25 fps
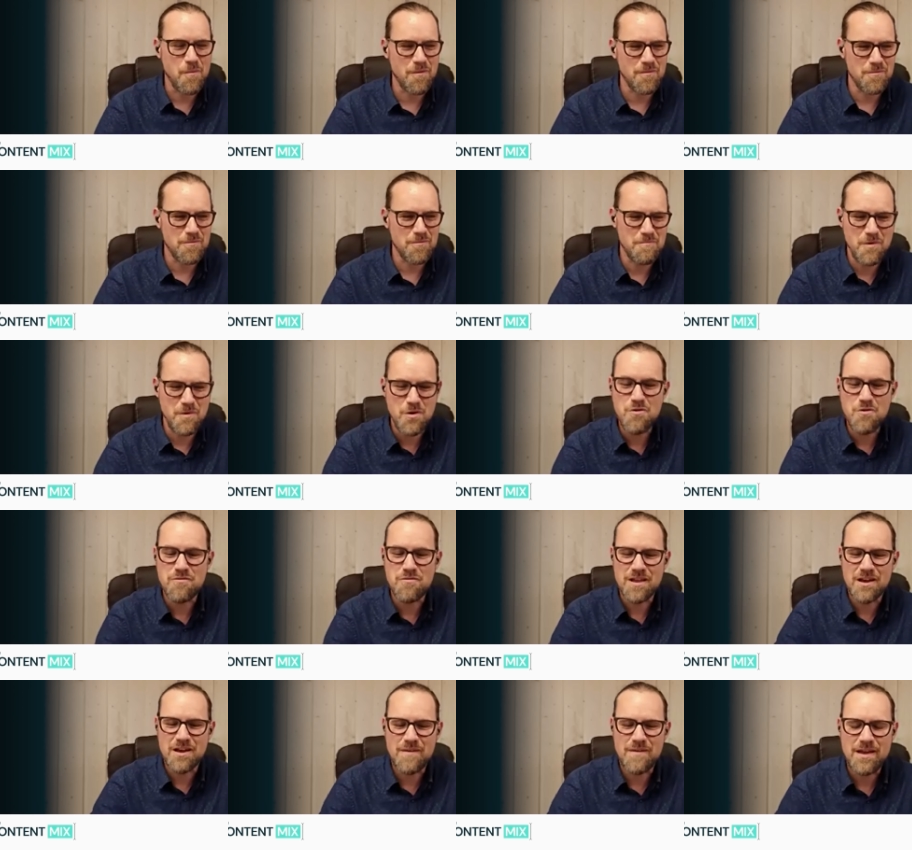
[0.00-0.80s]

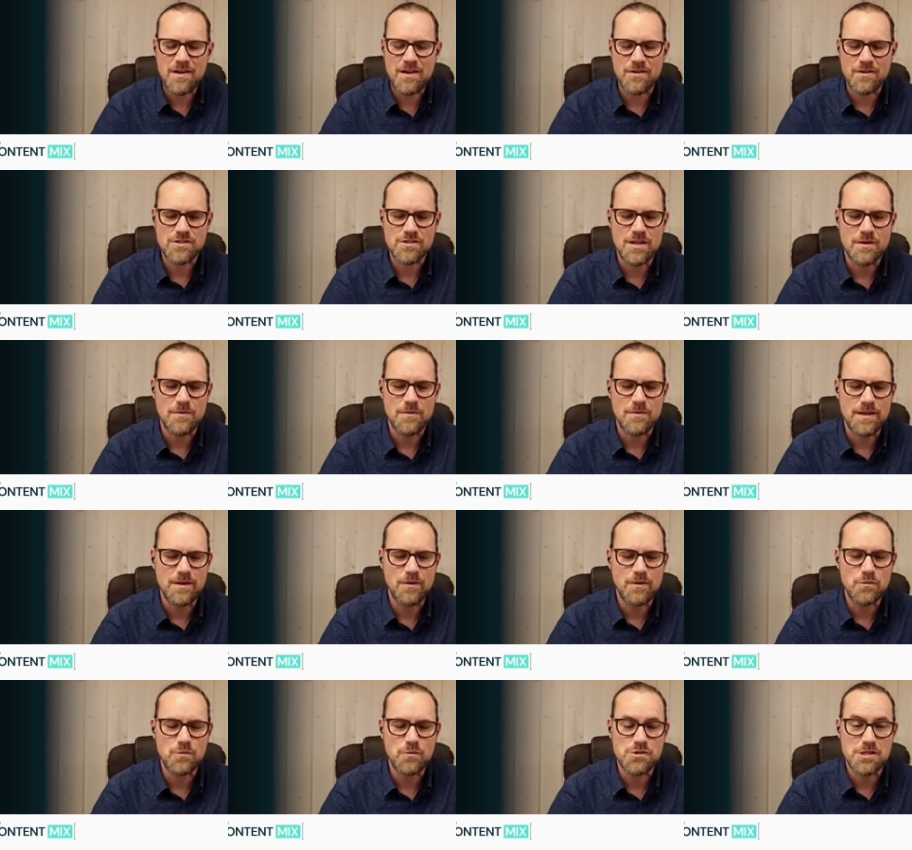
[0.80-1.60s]
moving around, you know, and
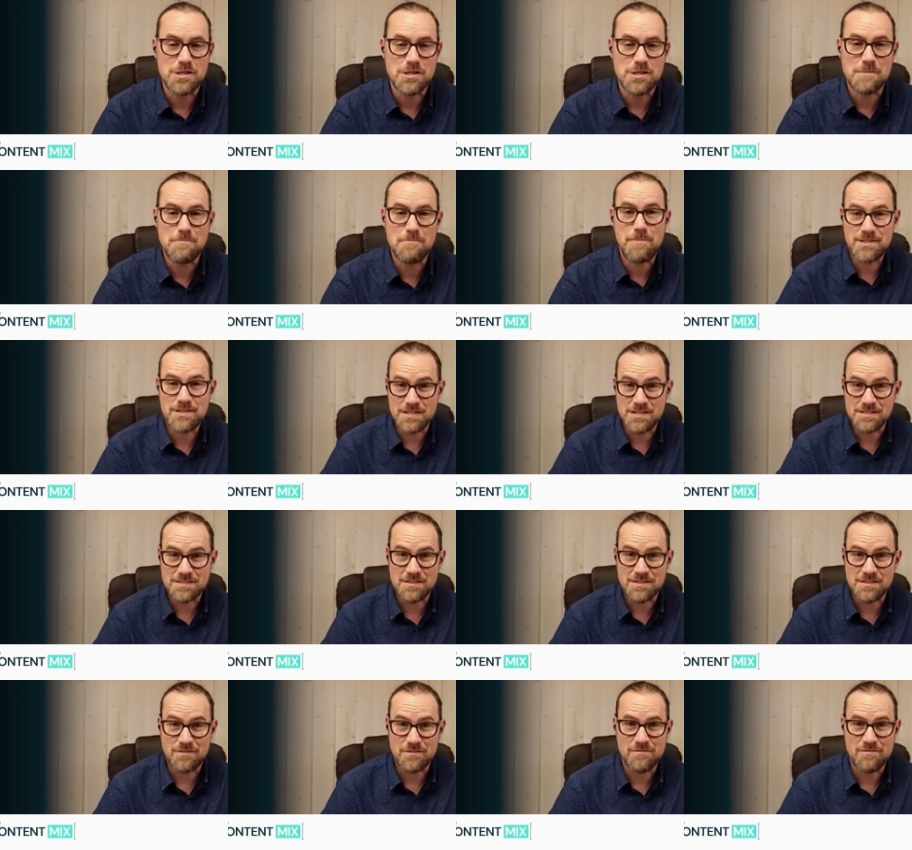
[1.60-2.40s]
also the budgets
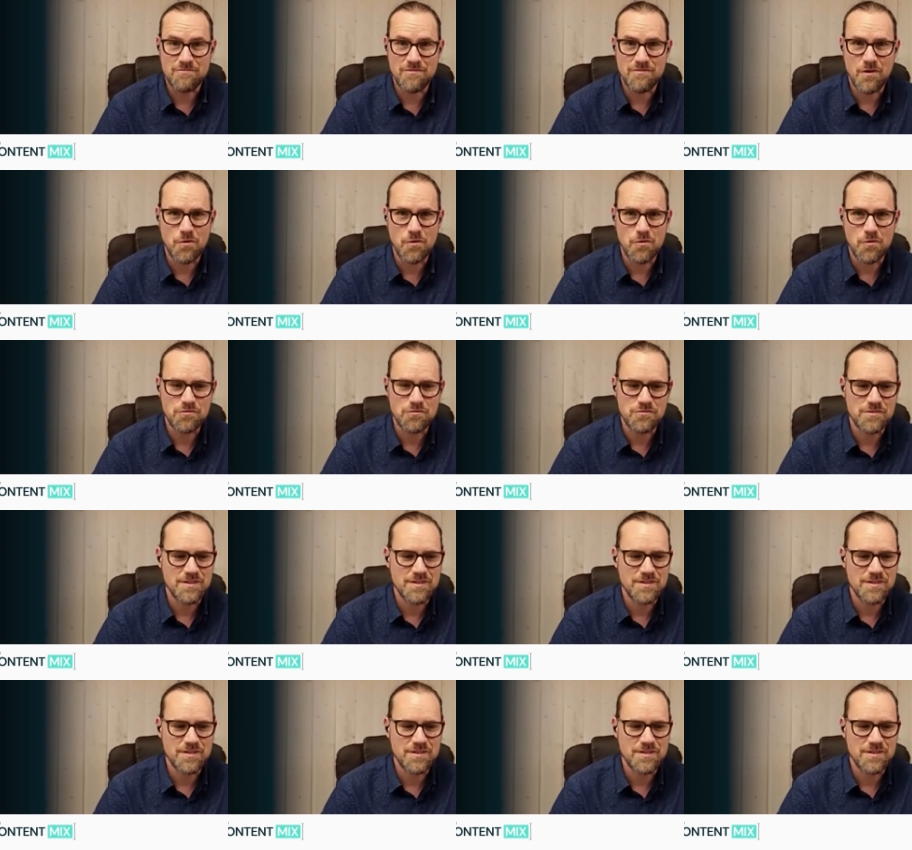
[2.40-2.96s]
that are involved,